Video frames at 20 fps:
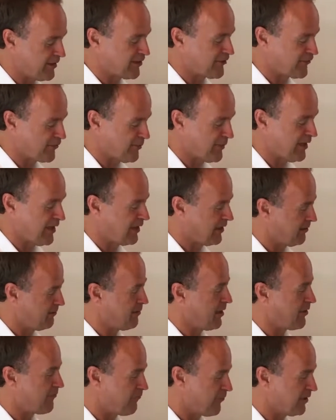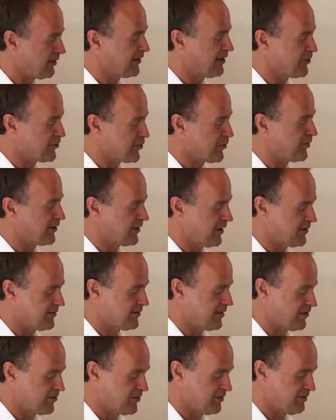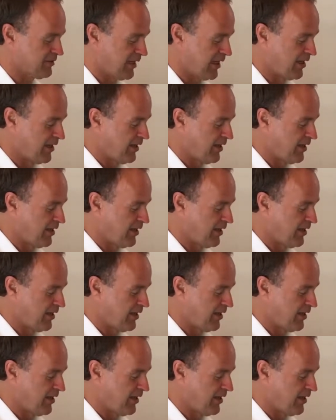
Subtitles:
things for me. I really enjoyed that session.